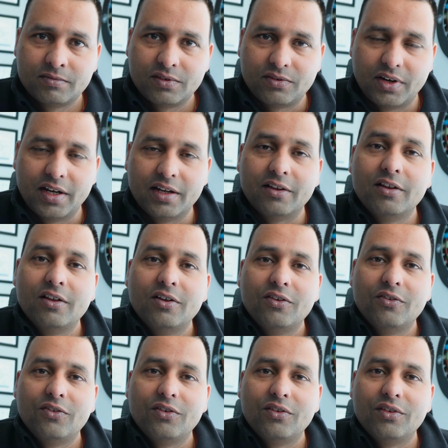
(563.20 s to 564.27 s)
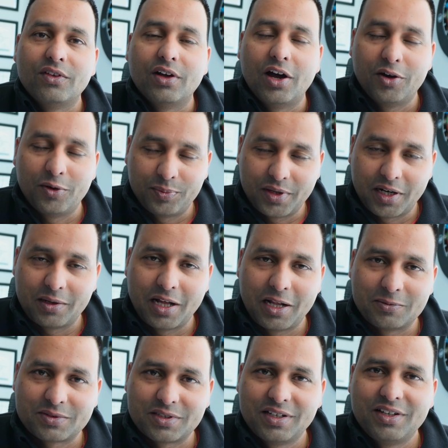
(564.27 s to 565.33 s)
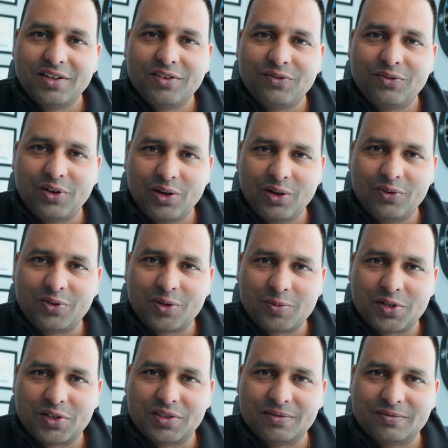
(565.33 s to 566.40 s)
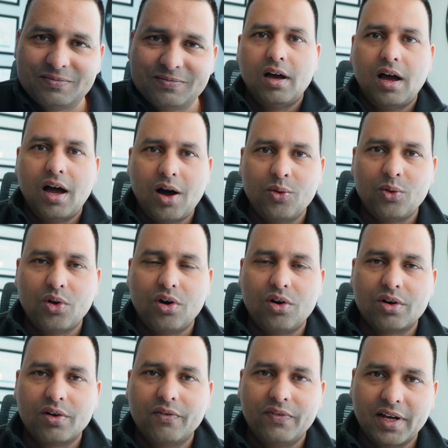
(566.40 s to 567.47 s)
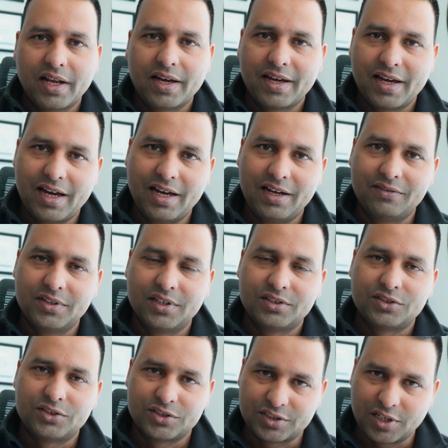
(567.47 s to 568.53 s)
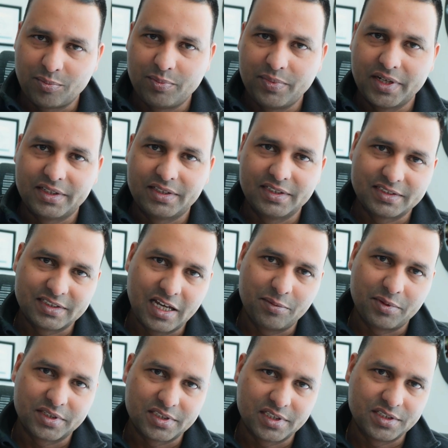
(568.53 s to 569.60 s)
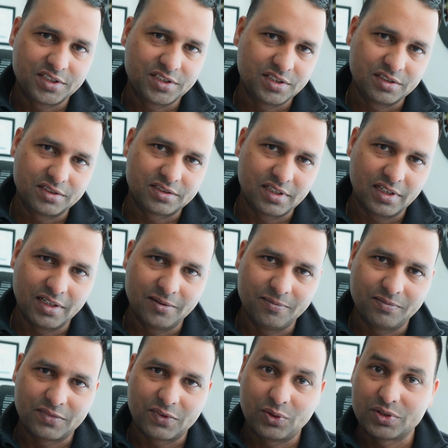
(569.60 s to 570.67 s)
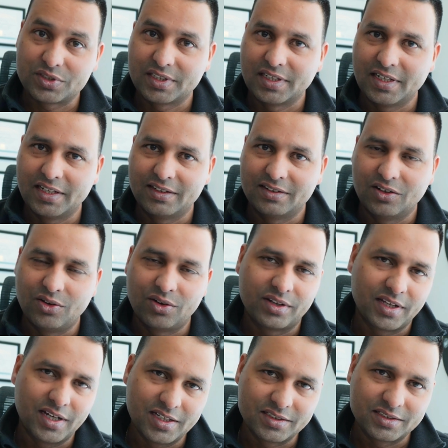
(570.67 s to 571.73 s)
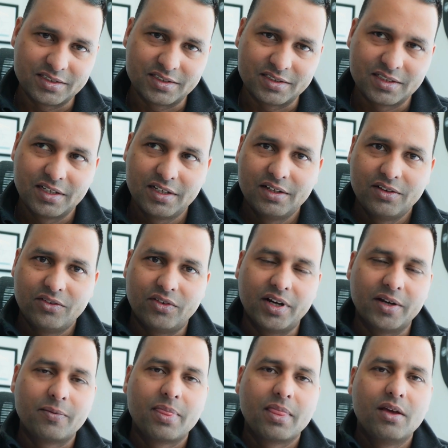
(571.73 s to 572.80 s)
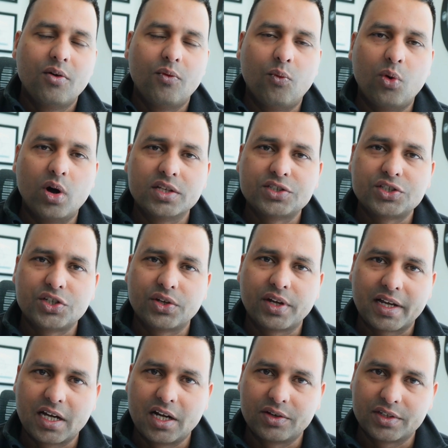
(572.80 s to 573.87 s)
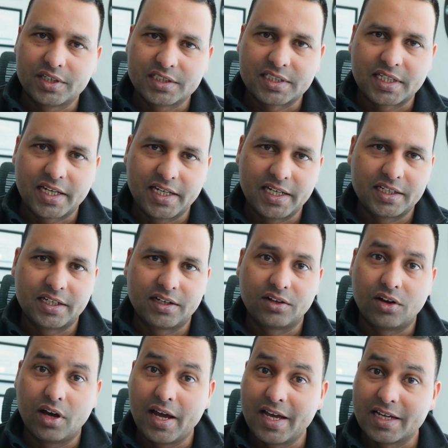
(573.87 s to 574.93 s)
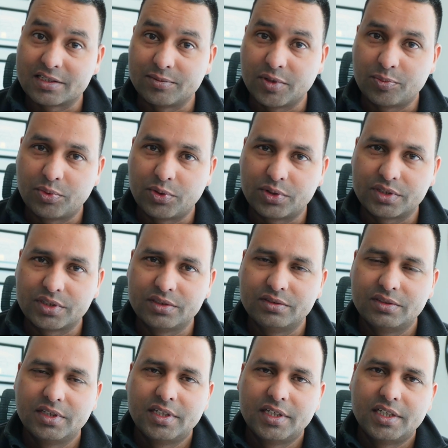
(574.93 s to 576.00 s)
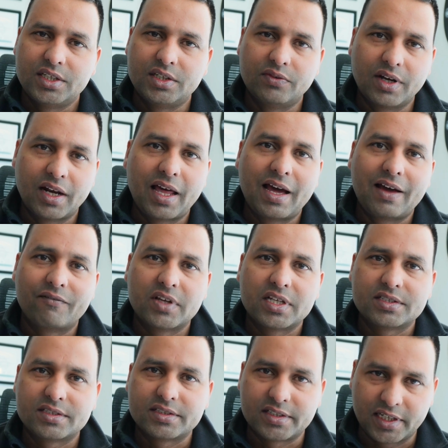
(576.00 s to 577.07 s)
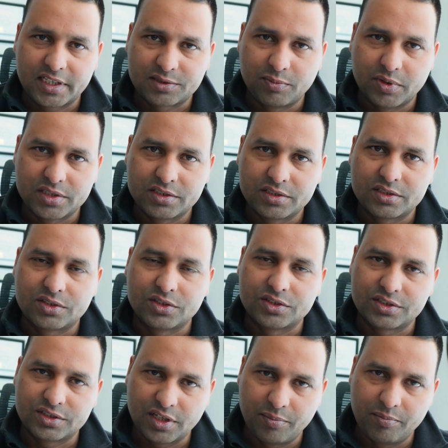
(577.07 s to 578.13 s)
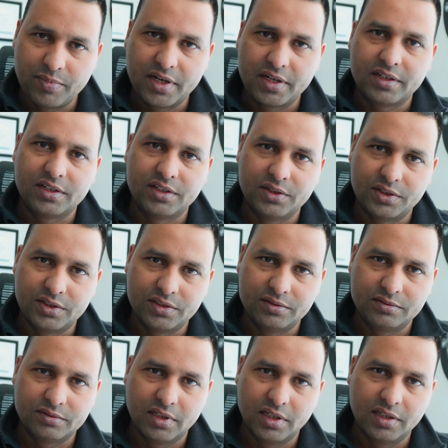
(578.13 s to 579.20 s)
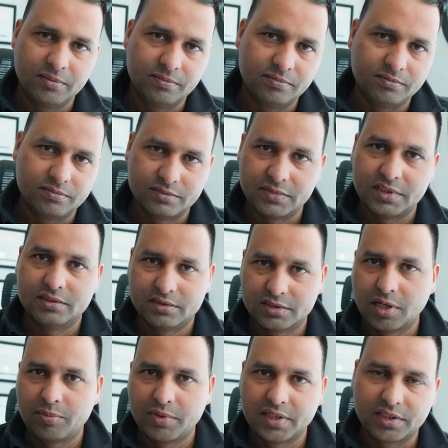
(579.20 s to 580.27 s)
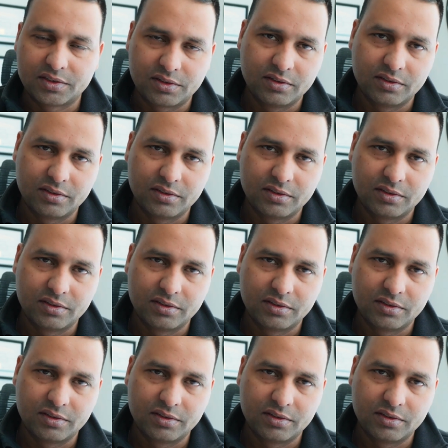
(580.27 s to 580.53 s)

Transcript: right? I hope that helps. Follow for more. How long will I have to submit the Cyber Essentials questionnaire or the answers, right? Once your account is created on IASME portal, you will have 6 months to submit the